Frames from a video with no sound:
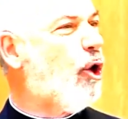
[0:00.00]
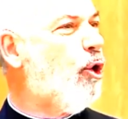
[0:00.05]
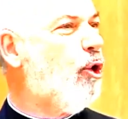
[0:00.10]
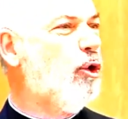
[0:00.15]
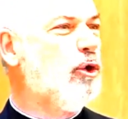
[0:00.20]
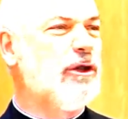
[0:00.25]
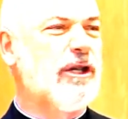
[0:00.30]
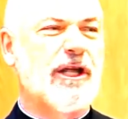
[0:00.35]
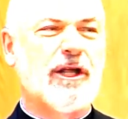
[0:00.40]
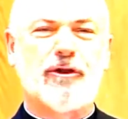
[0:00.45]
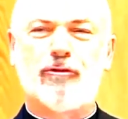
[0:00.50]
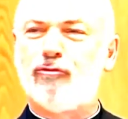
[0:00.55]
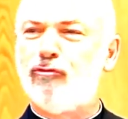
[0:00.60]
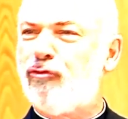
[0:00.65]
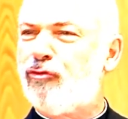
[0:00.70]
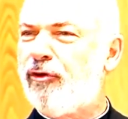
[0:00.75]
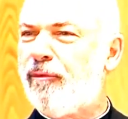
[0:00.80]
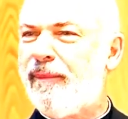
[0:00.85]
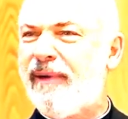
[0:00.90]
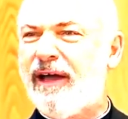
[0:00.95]
Only
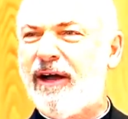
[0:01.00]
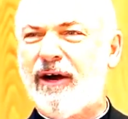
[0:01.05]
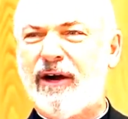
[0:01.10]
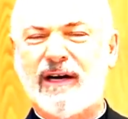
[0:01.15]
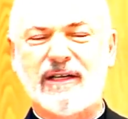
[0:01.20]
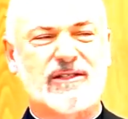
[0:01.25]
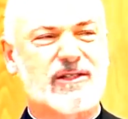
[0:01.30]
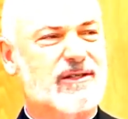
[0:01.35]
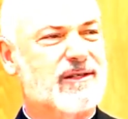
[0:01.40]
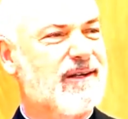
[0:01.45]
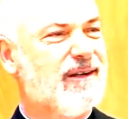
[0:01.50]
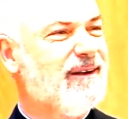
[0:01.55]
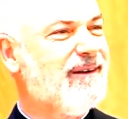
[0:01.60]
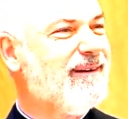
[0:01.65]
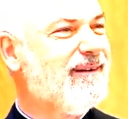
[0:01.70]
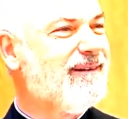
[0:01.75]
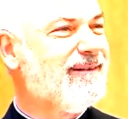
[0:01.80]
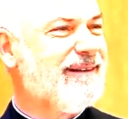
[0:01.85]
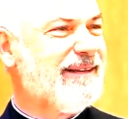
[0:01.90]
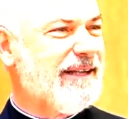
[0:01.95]
through the merits
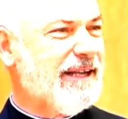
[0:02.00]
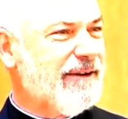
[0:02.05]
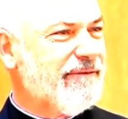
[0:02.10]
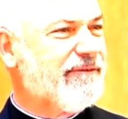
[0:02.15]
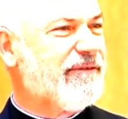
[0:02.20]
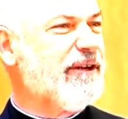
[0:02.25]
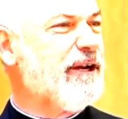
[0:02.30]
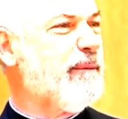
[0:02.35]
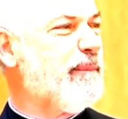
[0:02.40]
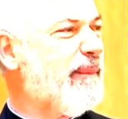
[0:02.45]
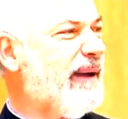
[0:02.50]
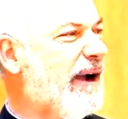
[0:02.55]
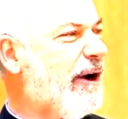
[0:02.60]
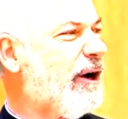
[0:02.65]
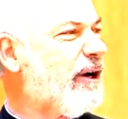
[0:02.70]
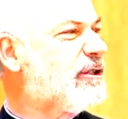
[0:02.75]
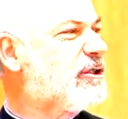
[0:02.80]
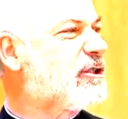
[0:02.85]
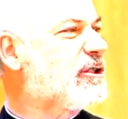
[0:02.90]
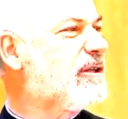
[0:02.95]
the infinite
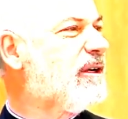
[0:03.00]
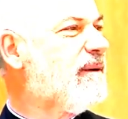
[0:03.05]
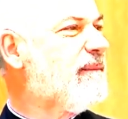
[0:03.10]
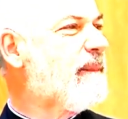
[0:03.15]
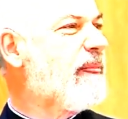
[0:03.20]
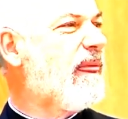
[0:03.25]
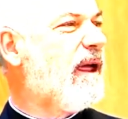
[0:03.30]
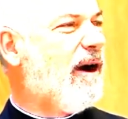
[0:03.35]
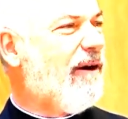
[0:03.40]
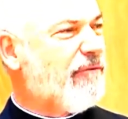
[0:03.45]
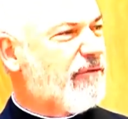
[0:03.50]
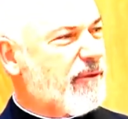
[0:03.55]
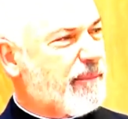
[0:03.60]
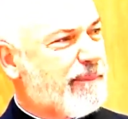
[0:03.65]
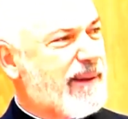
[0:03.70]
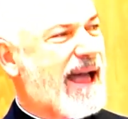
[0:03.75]
merits of the